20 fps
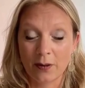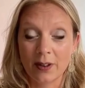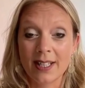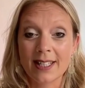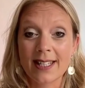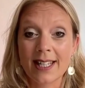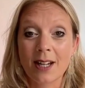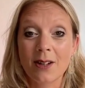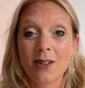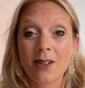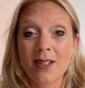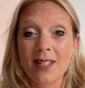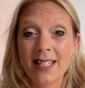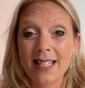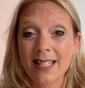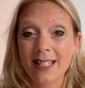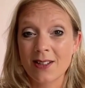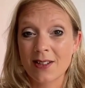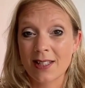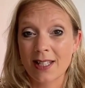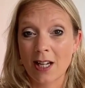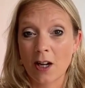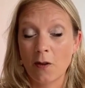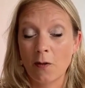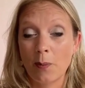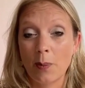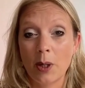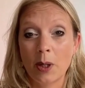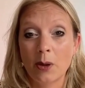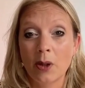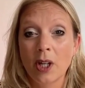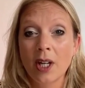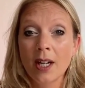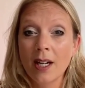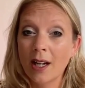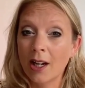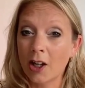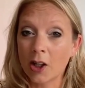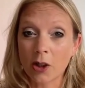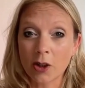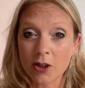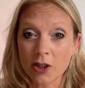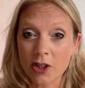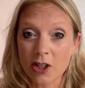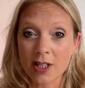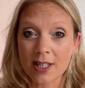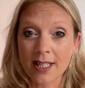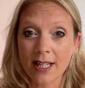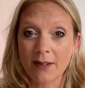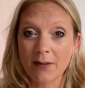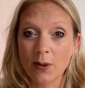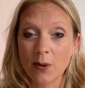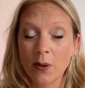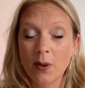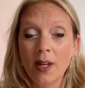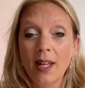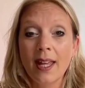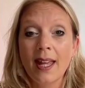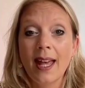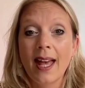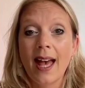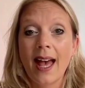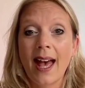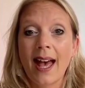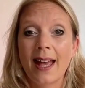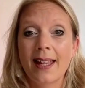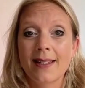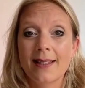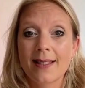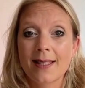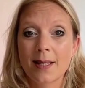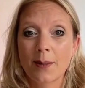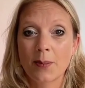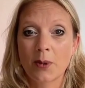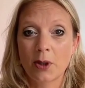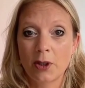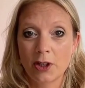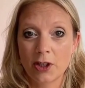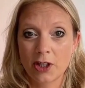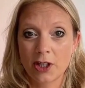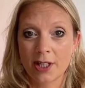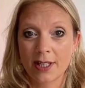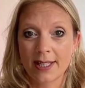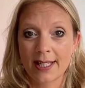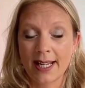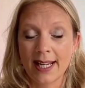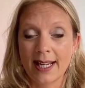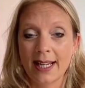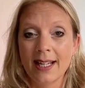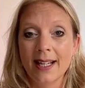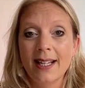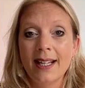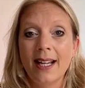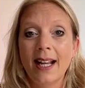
and it's how you see yourself both at a conscious level and subconsciously.